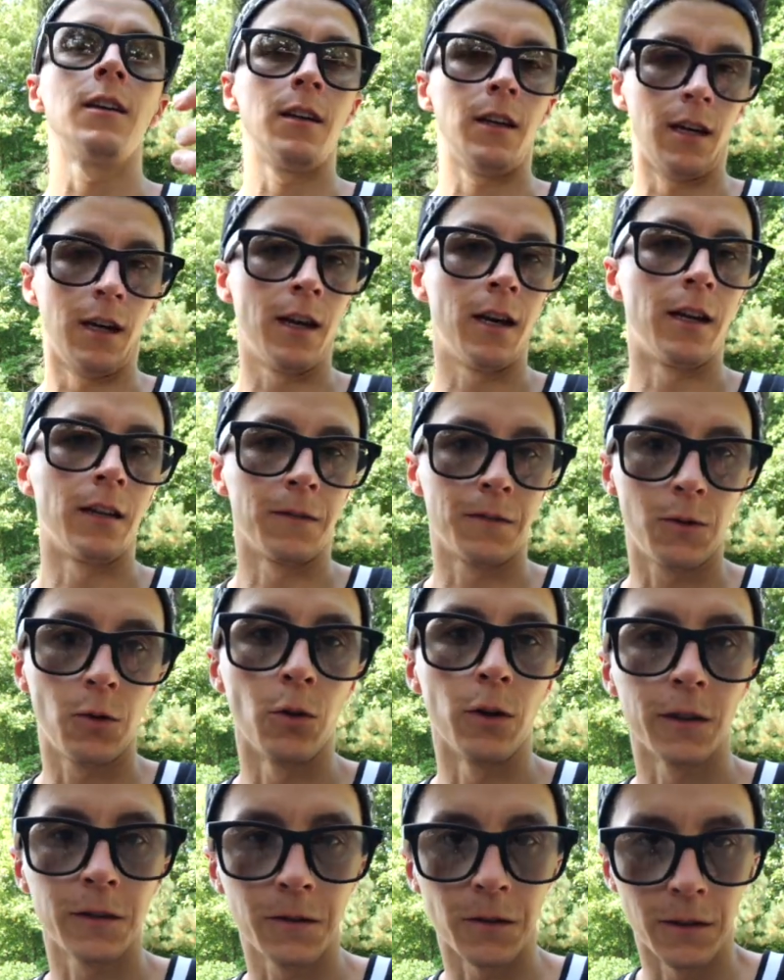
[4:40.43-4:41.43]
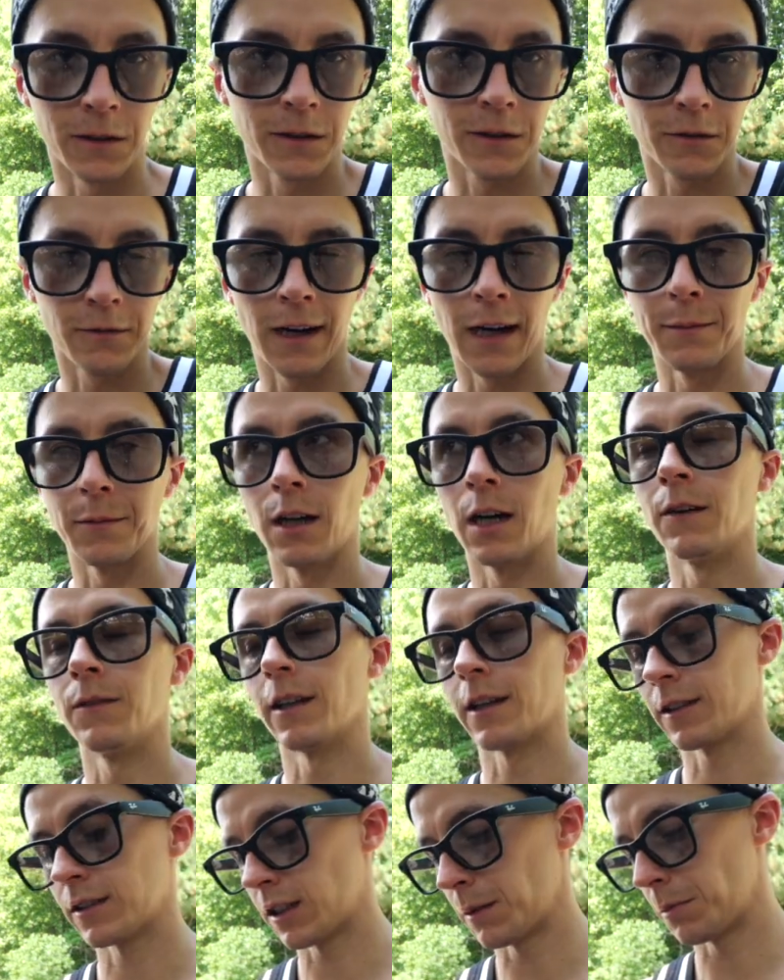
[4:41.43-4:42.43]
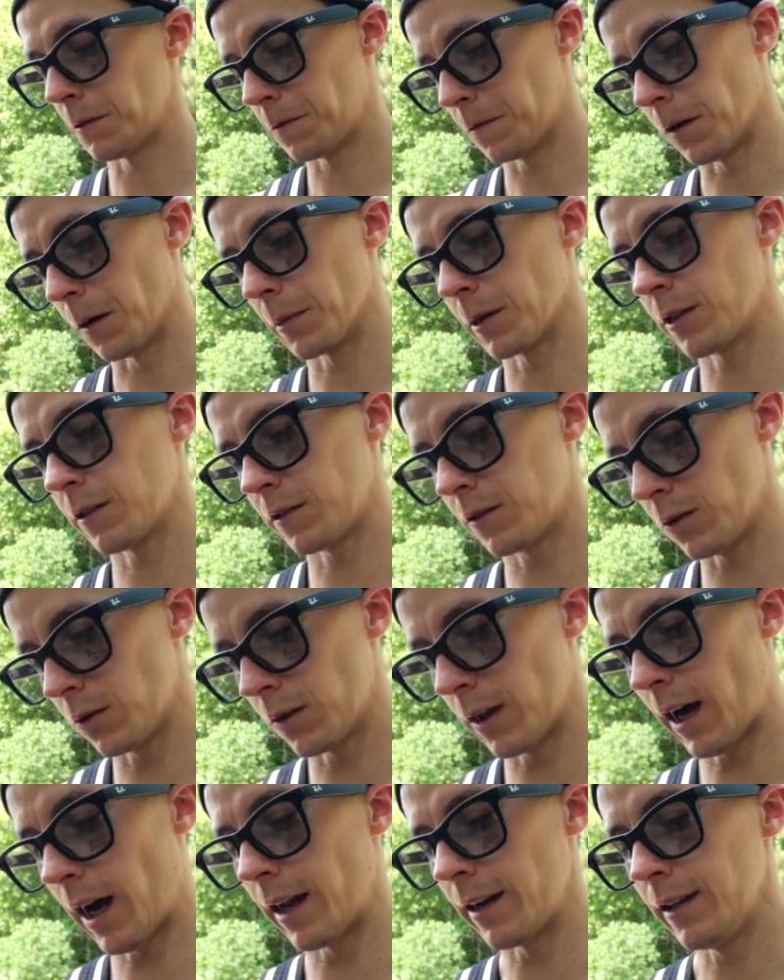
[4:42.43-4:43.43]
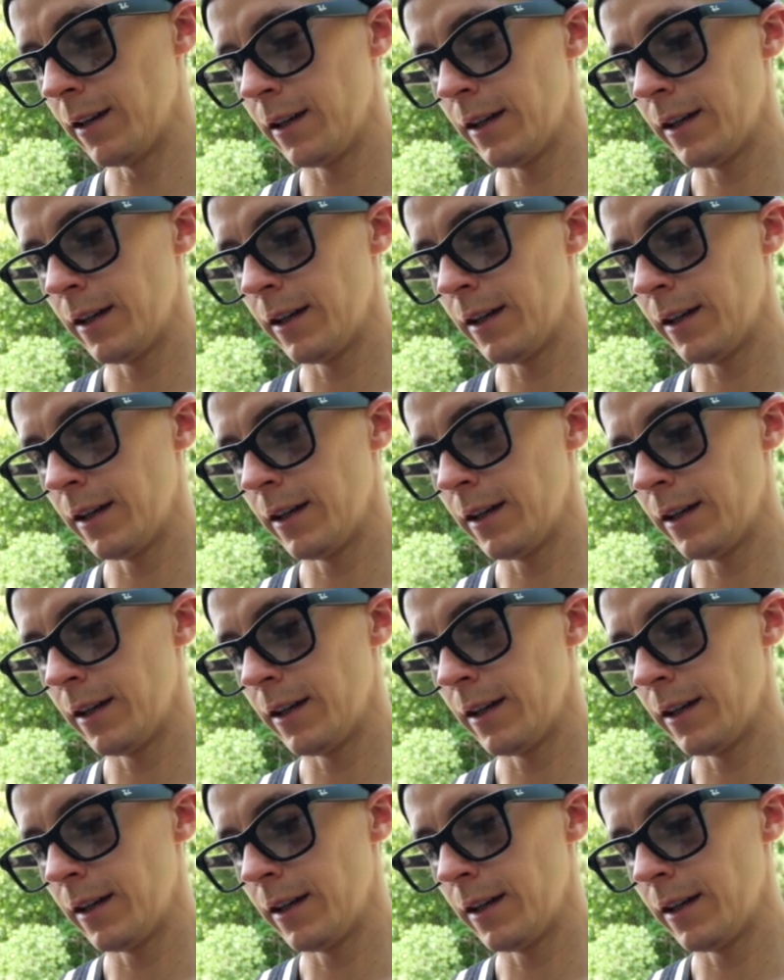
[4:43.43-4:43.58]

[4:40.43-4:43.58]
And of course for Instagram Live, like I said before, I'm going to do that